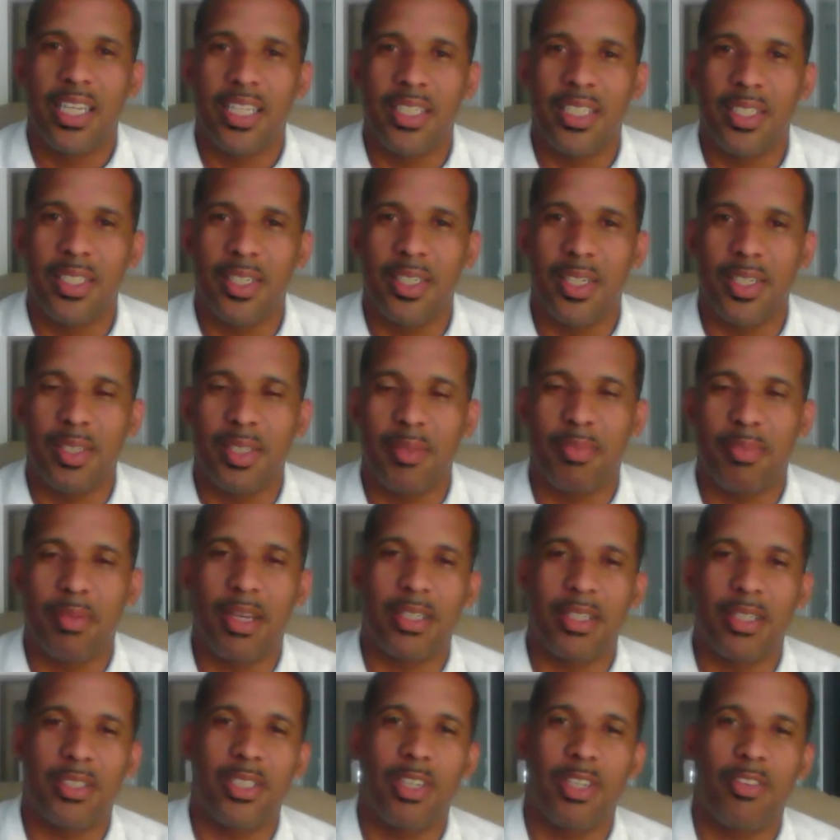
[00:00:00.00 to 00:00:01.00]
You know, you
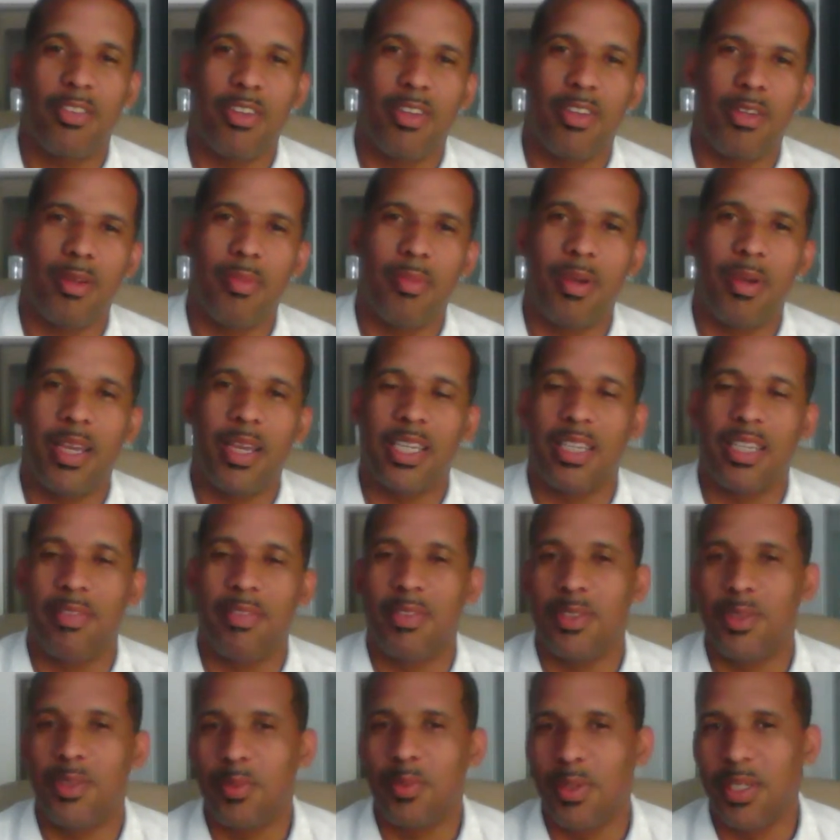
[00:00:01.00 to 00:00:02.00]
pat yourself on the back if
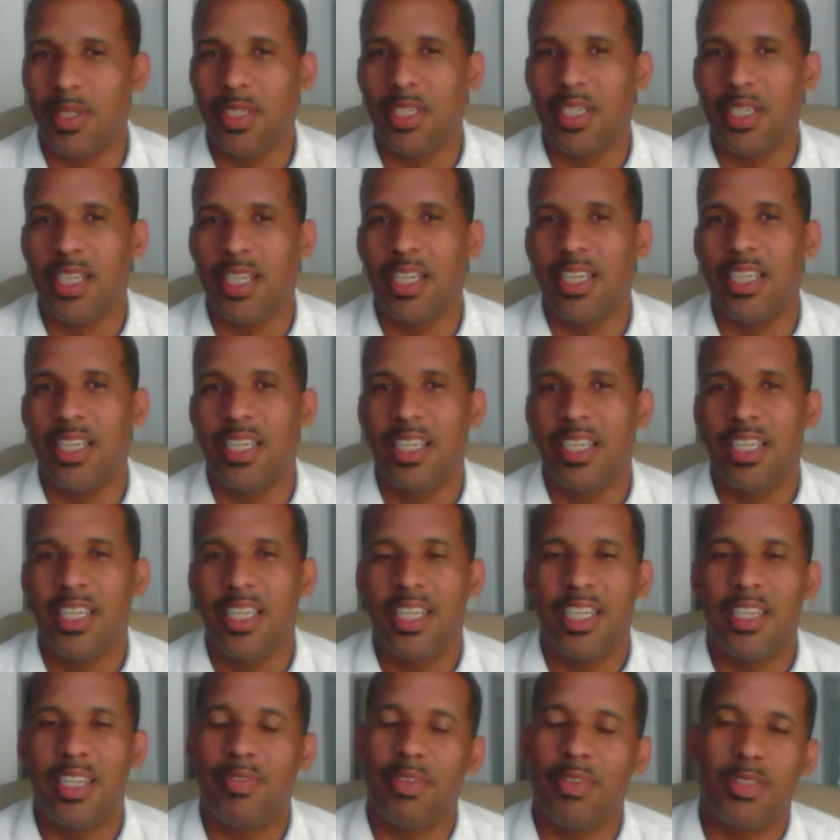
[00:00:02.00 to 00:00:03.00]
it's a winning day.
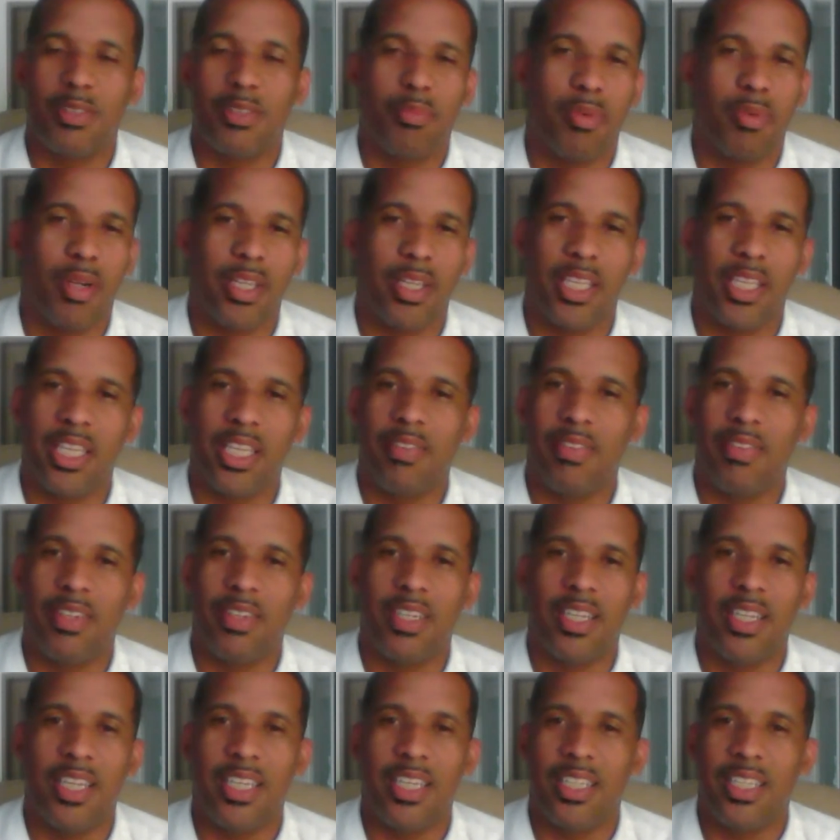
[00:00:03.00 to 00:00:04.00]
If it's a break-even
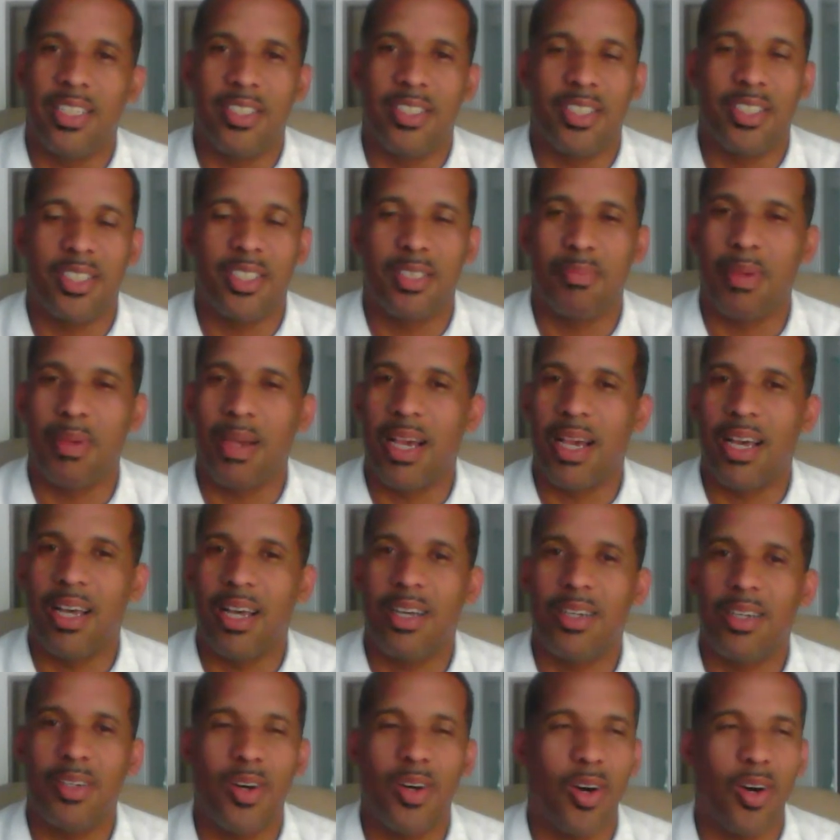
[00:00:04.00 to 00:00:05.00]
day, you just
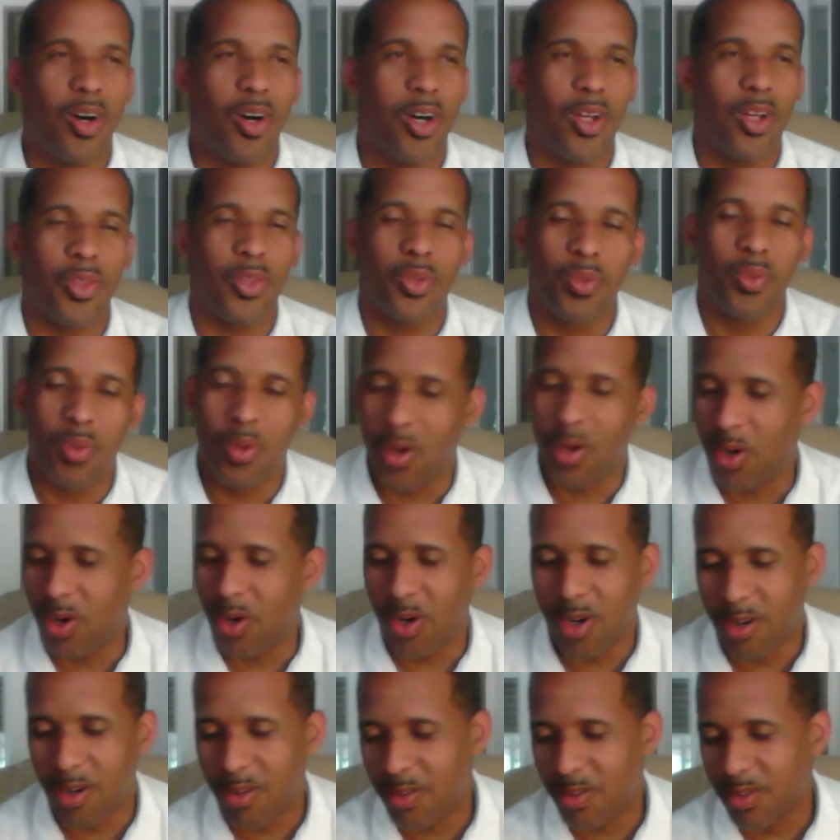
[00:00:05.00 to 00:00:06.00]
smile all through
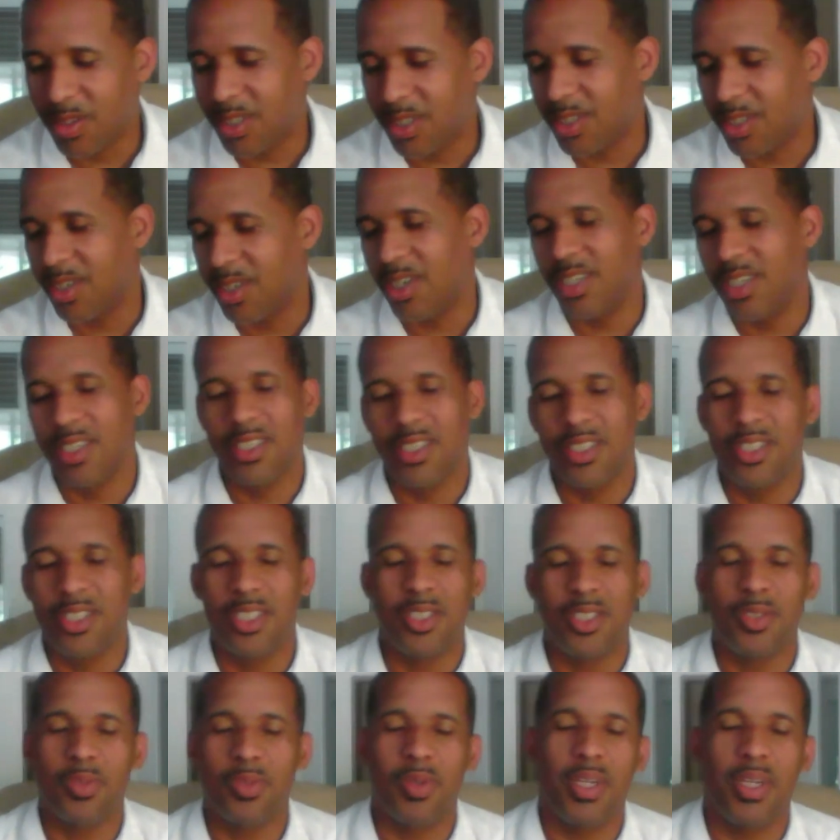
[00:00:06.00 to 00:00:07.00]
all of the
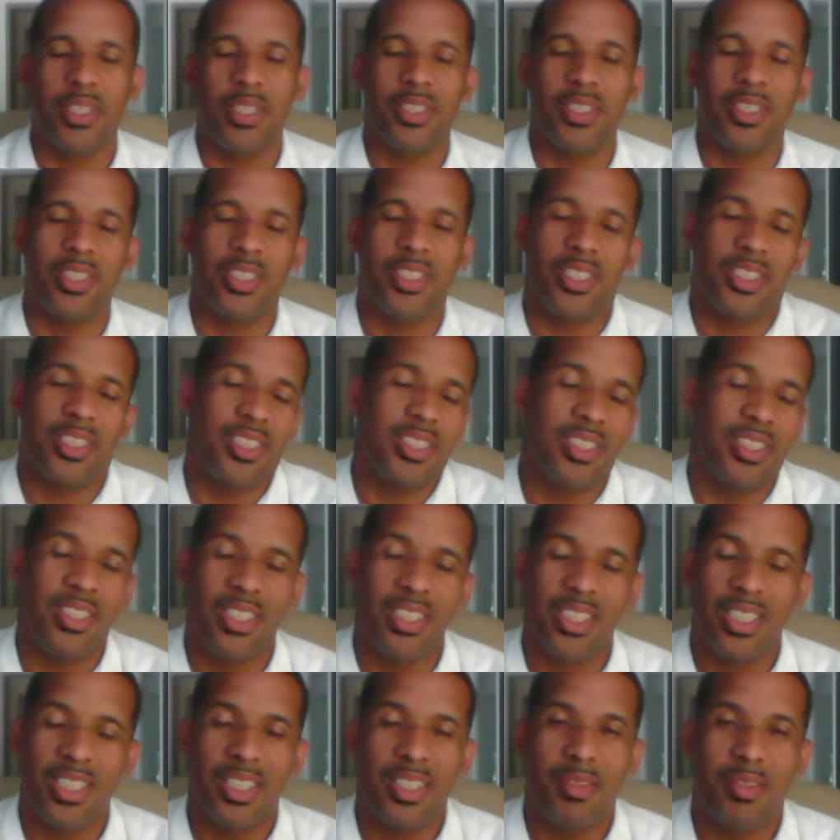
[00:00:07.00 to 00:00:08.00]
situations, and
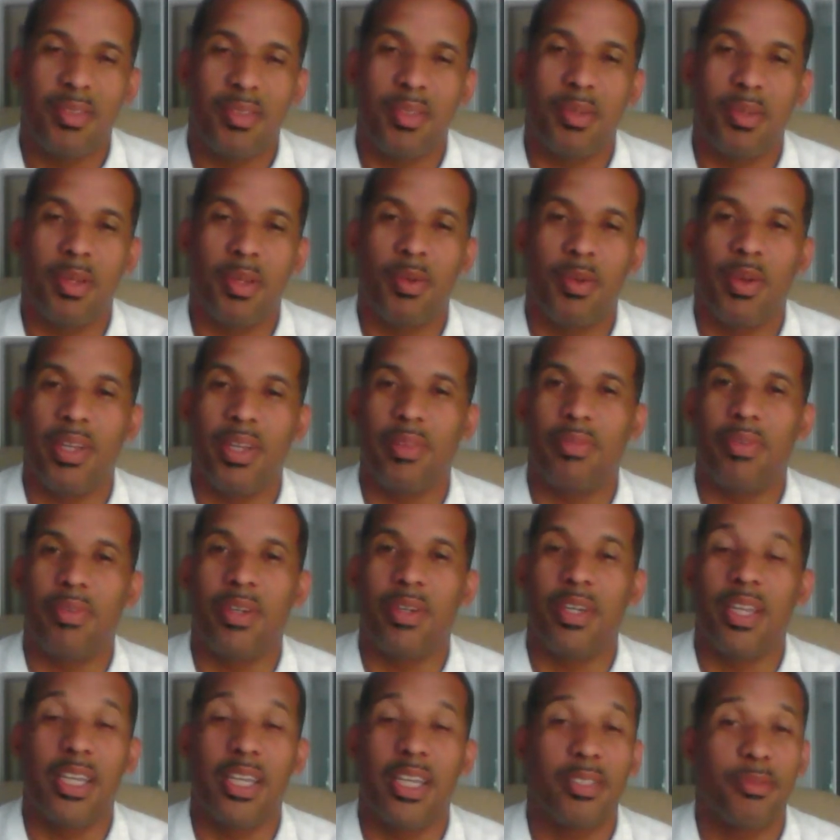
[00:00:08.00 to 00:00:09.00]
you get ready for
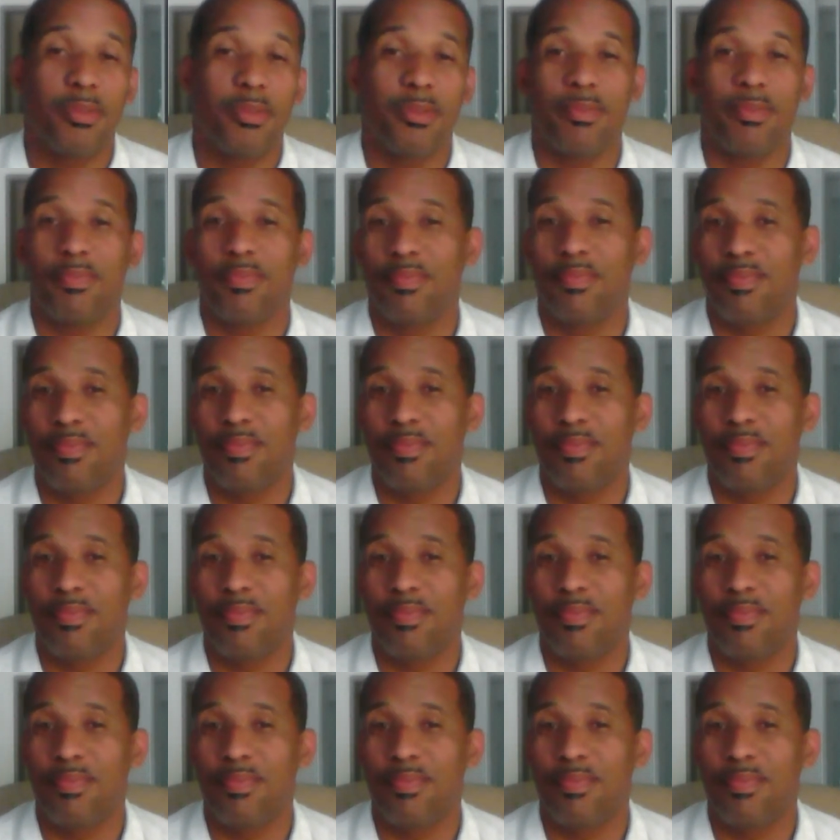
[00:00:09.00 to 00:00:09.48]
the next one,